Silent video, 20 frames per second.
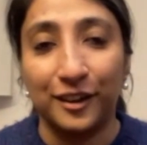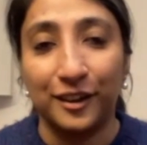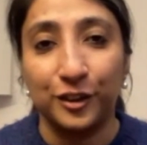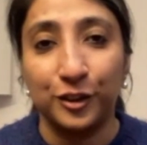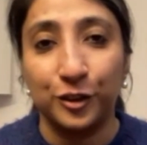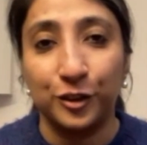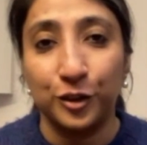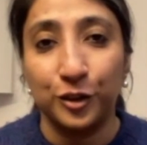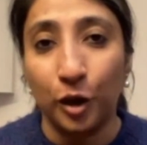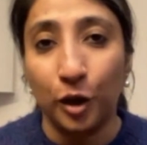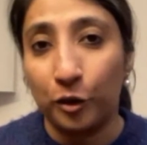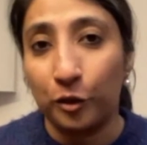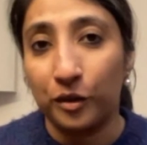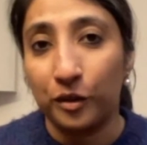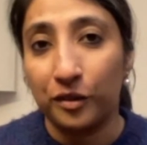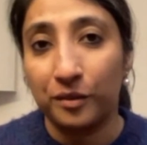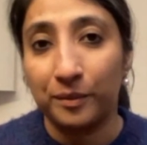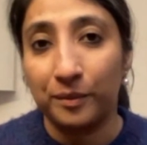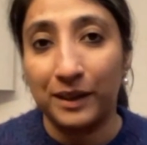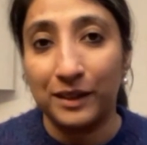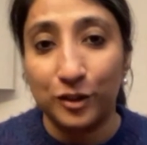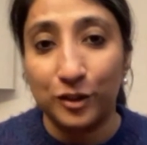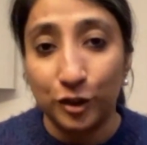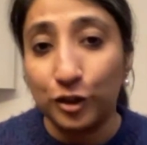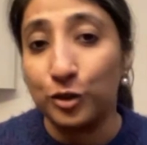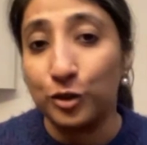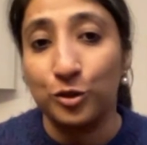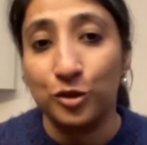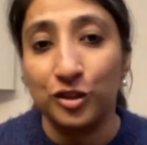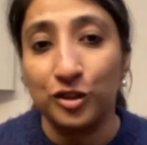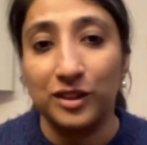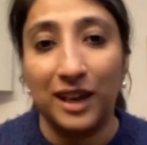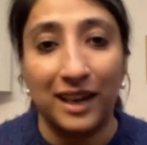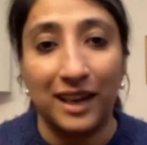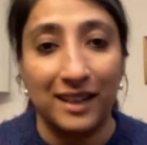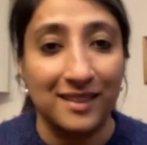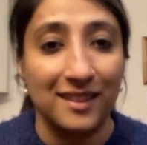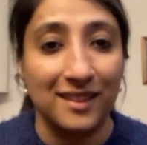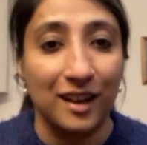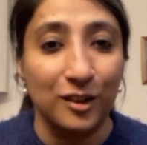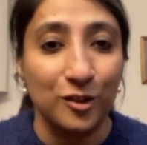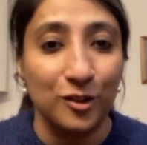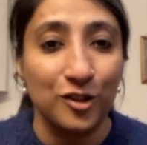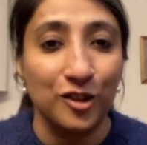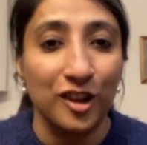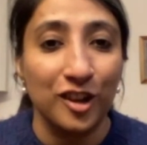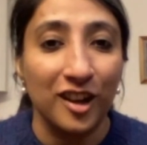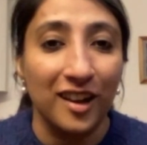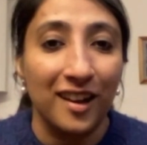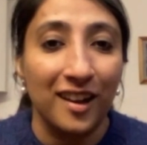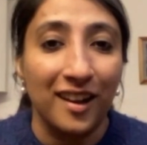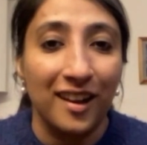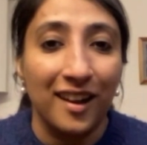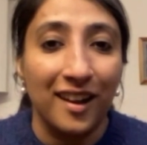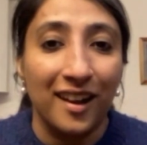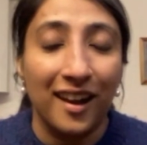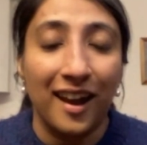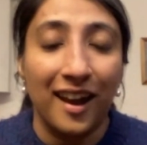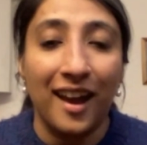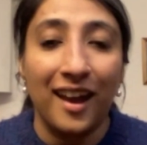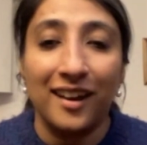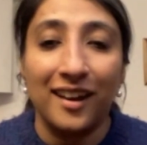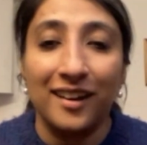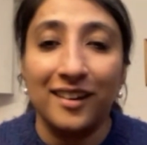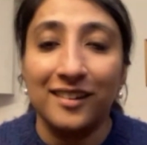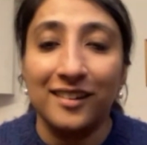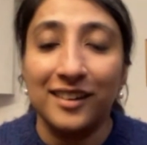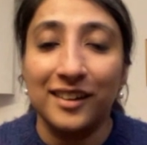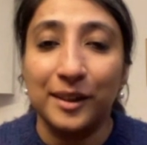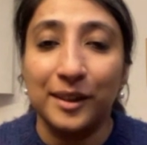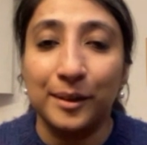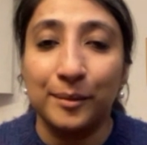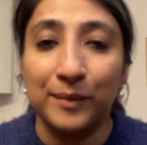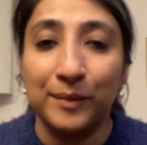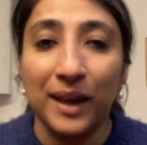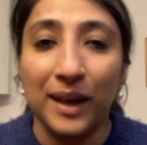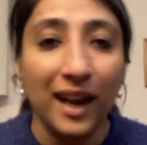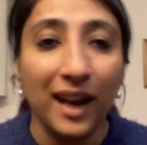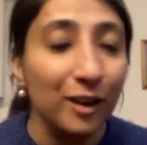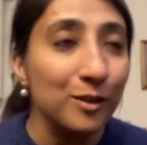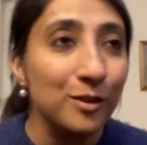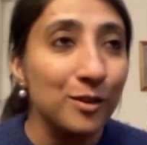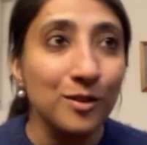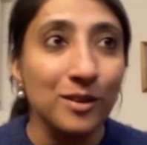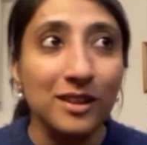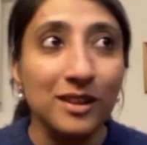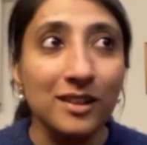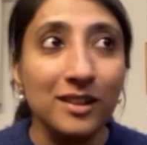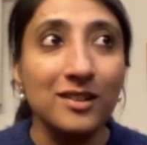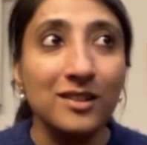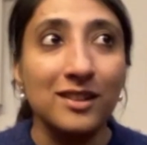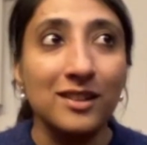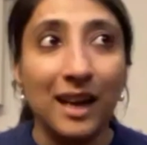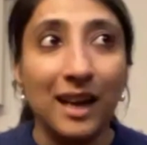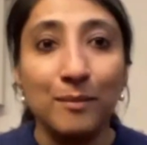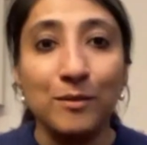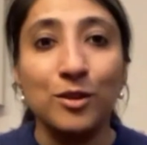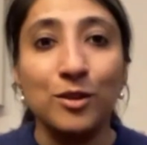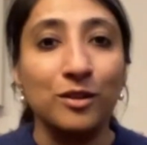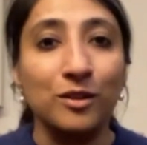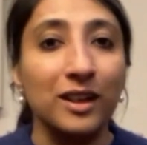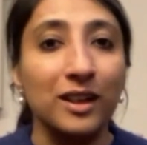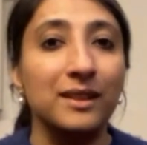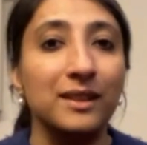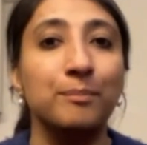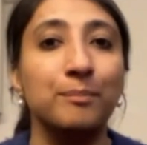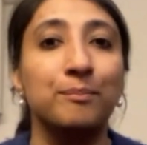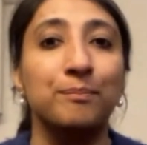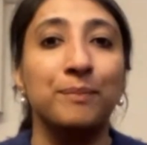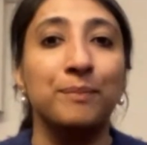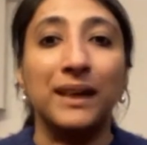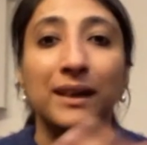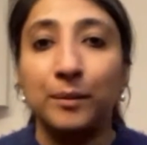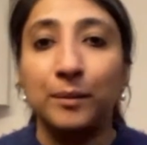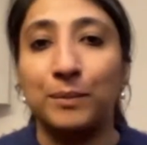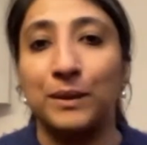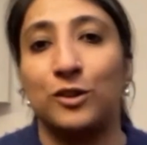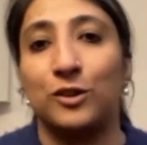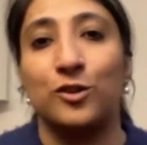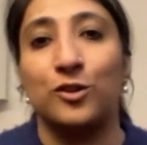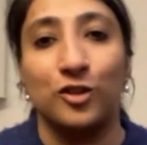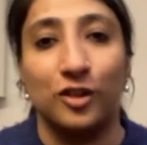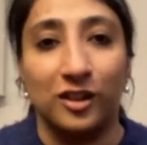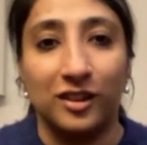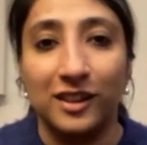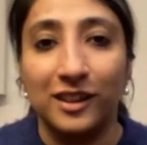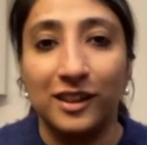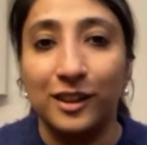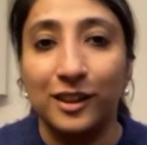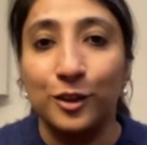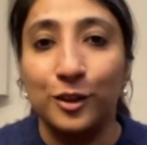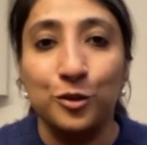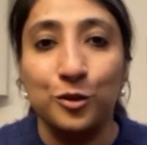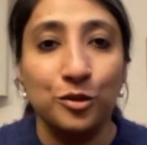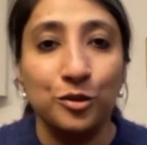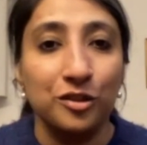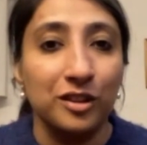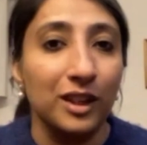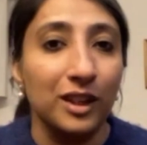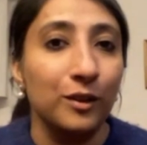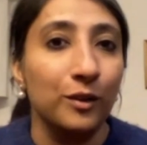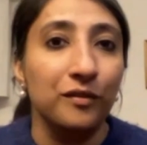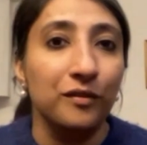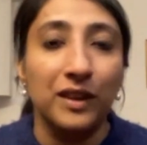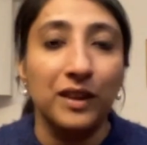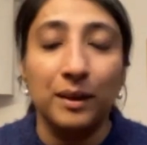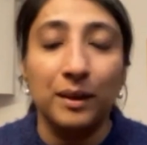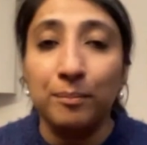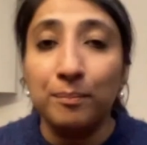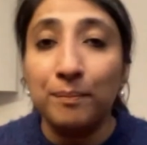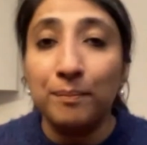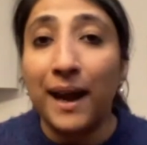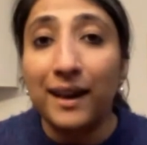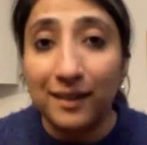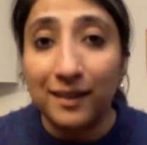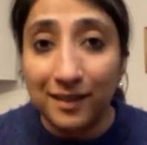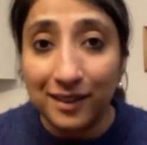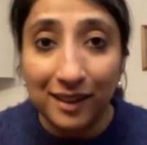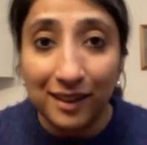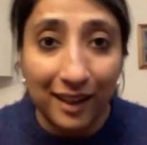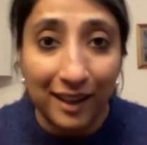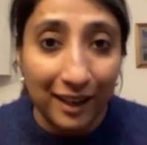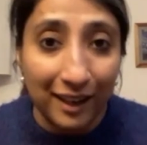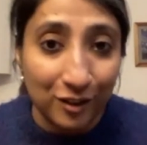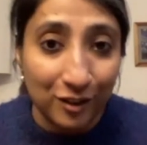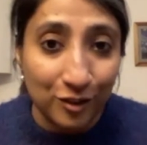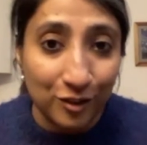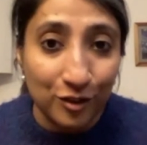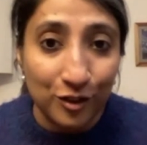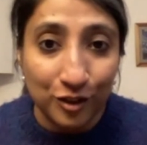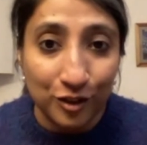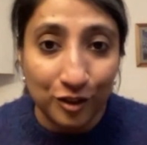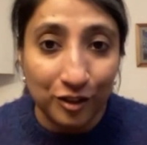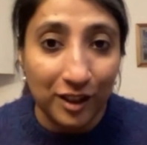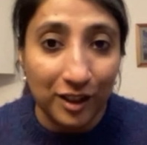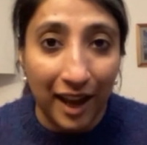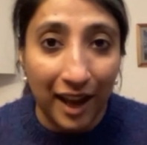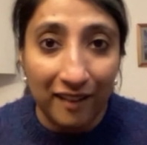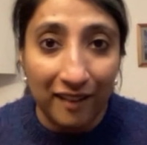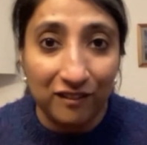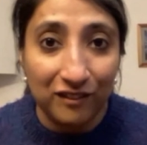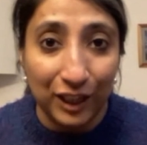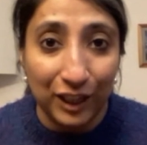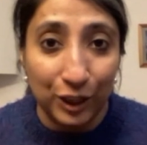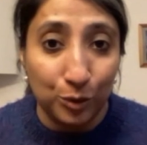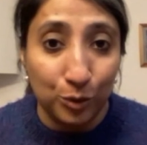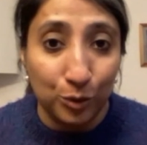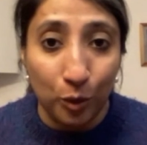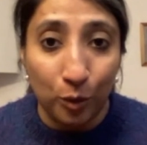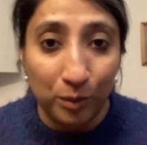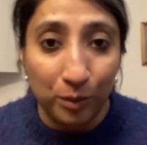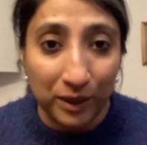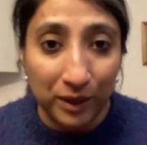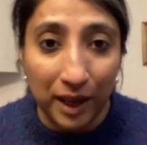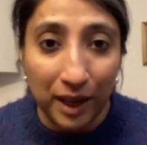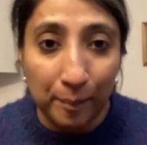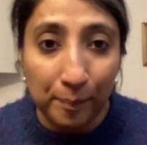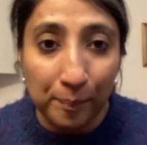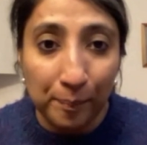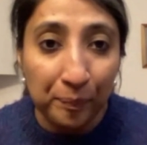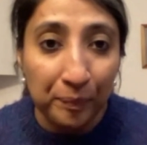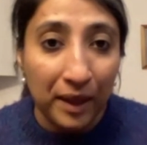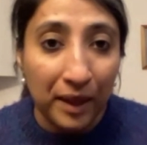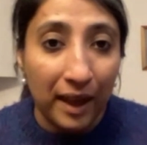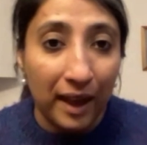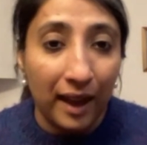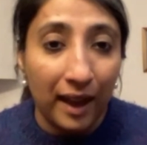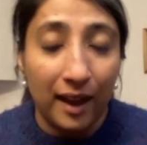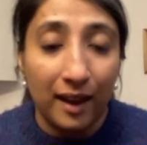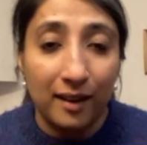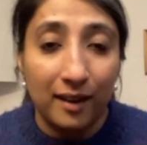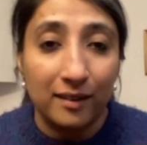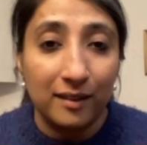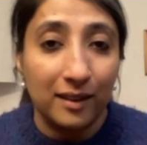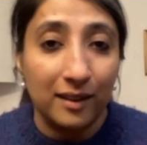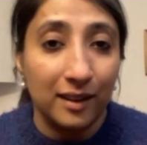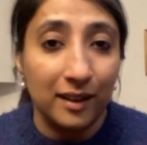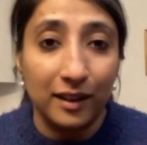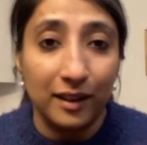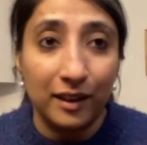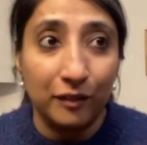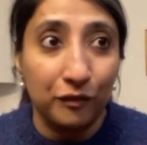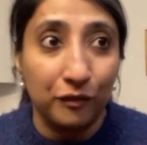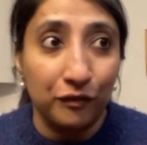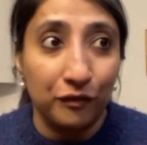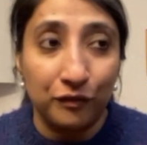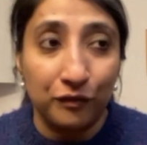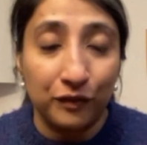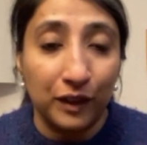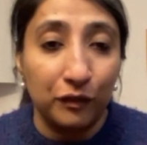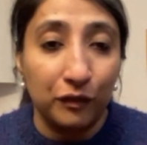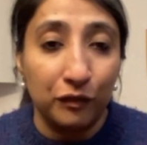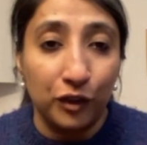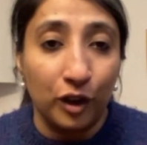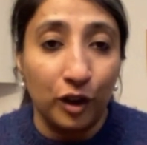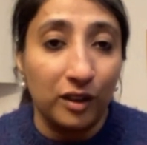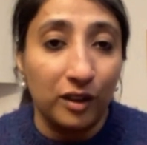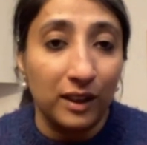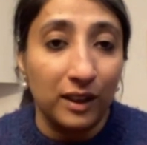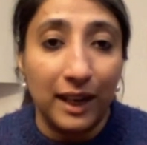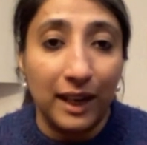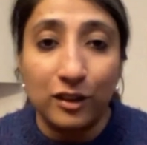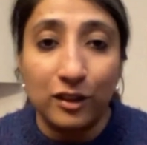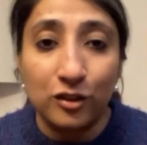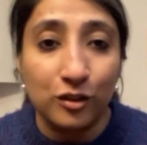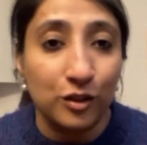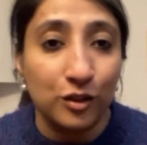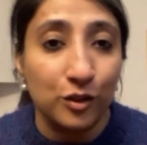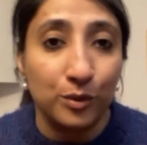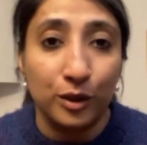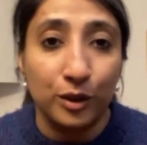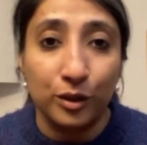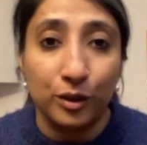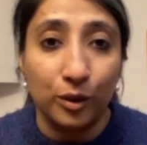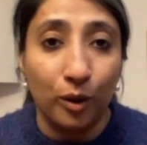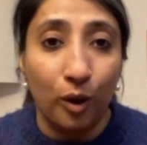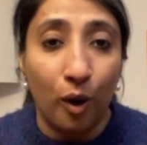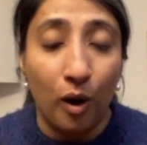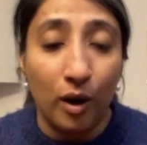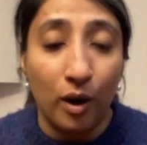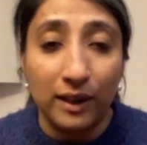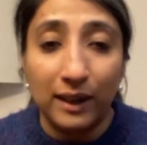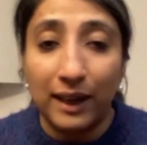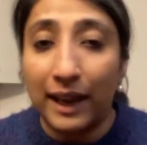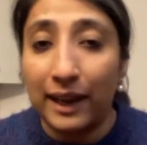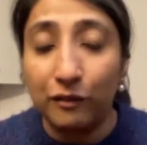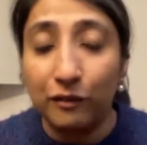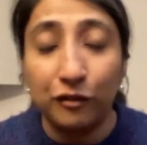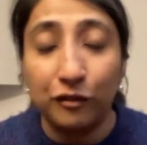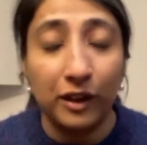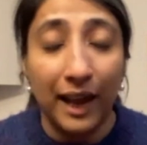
your institution as such. And I also urge GLAMs to look at the bigger picture, to think of the impact the collections could have when you open up. And if your collections were online for